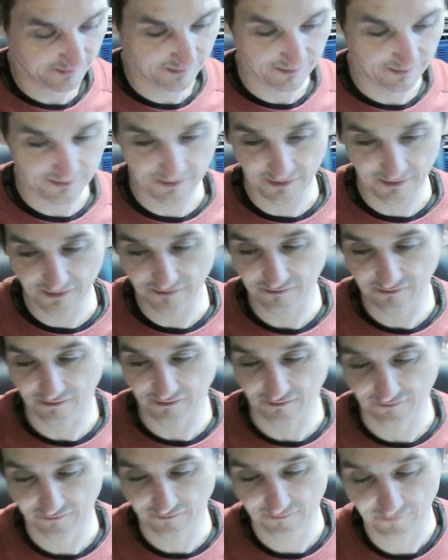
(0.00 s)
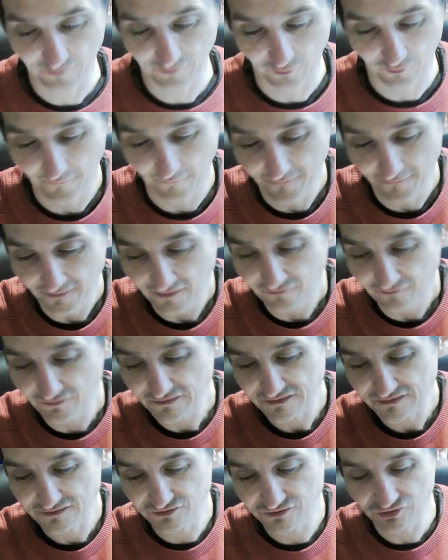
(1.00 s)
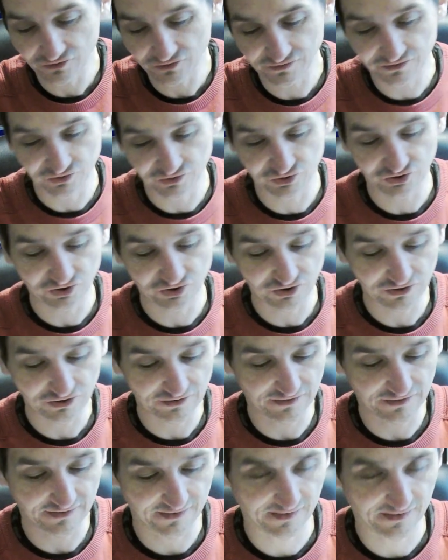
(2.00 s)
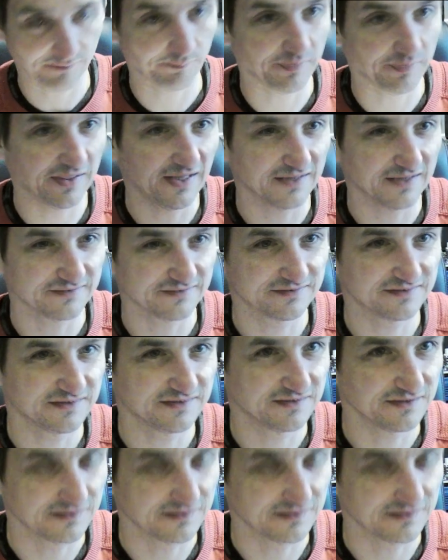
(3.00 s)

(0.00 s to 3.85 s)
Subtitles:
And yes, so this is just a sheet, like plastic,